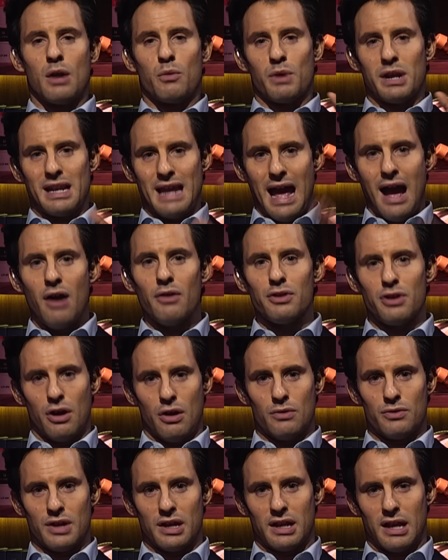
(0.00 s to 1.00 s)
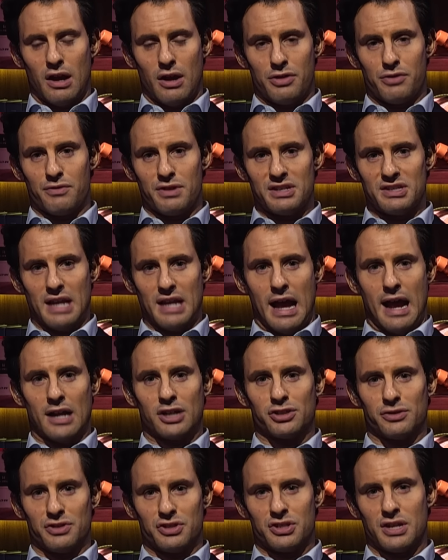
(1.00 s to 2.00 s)
And we now know that Guthrie is
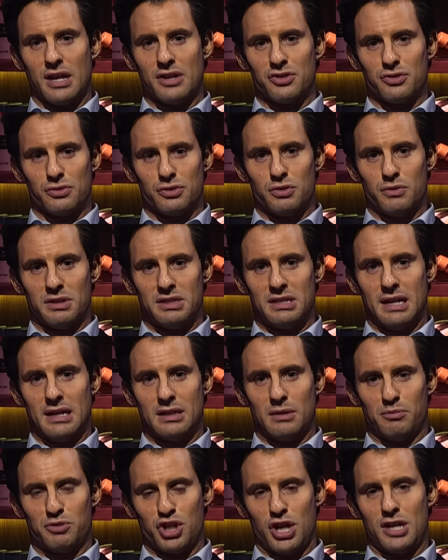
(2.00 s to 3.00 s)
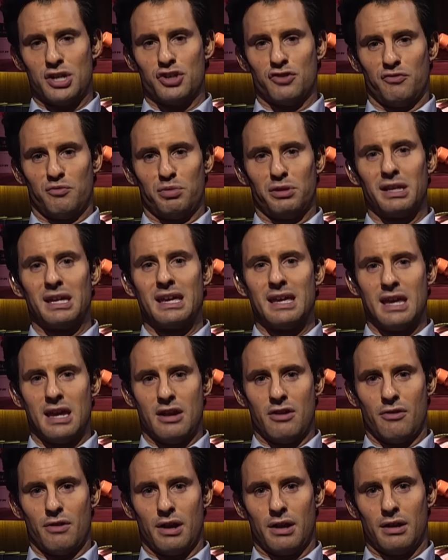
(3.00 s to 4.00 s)
actually scheduled to attend a change of plea
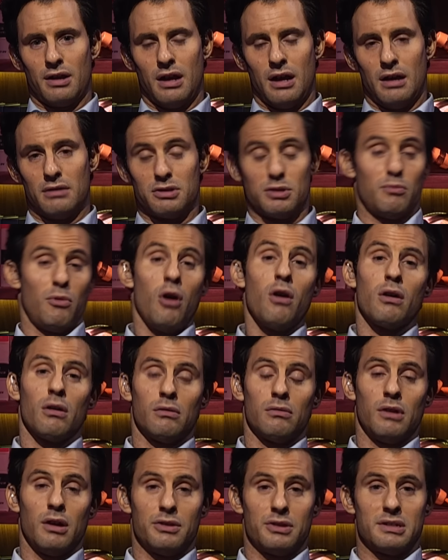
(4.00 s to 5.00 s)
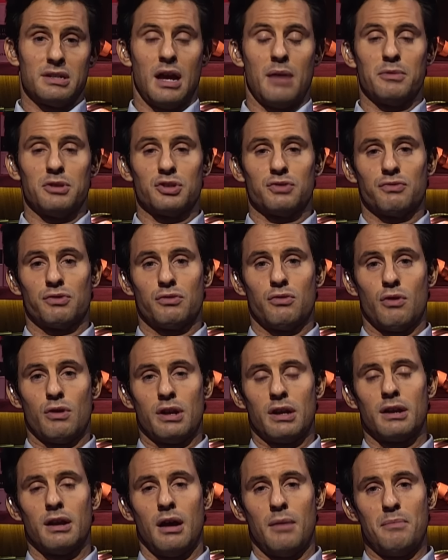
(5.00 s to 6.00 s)
hearing uh, tomorrow at the time of this
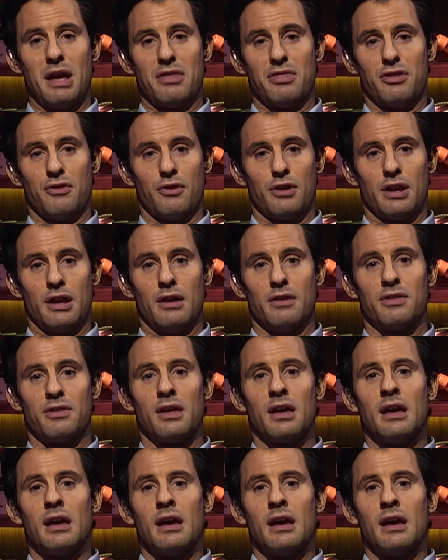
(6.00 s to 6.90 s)
recording, uh, May 30th.